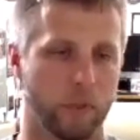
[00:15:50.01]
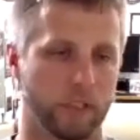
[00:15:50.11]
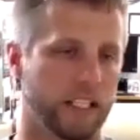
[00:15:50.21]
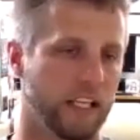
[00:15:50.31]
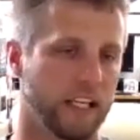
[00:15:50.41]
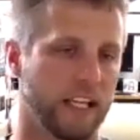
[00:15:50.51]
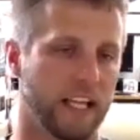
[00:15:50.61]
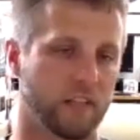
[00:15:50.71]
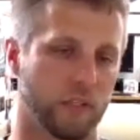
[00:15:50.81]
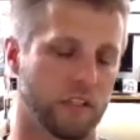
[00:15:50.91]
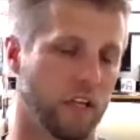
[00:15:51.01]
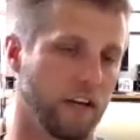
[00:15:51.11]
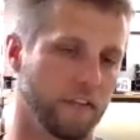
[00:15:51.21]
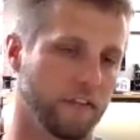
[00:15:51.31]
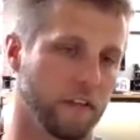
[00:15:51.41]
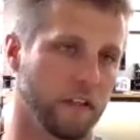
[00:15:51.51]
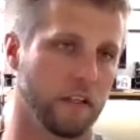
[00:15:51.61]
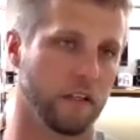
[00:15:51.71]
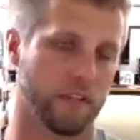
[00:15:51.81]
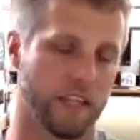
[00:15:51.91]
But at the end of the day is
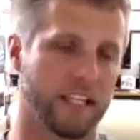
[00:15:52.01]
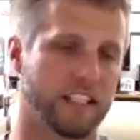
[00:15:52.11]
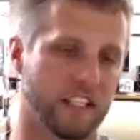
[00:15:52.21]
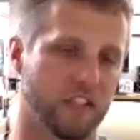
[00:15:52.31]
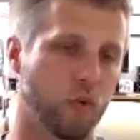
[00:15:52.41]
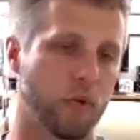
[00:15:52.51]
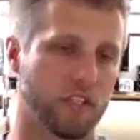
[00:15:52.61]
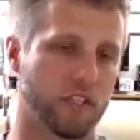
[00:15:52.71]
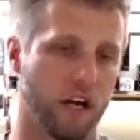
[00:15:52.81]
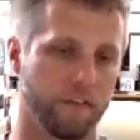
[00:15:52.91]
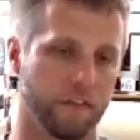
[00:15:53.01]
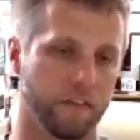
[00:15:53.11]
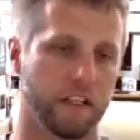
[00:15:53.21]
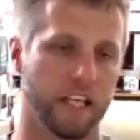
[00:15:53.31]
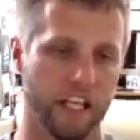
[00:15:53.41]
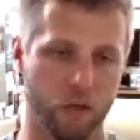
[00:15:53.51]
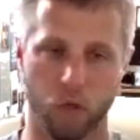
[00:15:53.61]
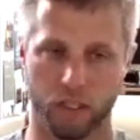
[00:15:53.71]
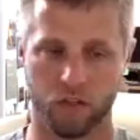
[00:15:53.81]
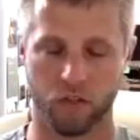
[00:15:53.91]
when things get super tough, can you
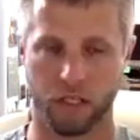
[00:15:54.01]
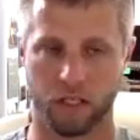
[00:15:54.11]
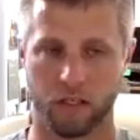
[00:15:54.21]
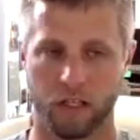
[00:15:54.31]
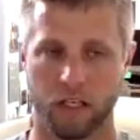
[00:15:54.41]
work through it?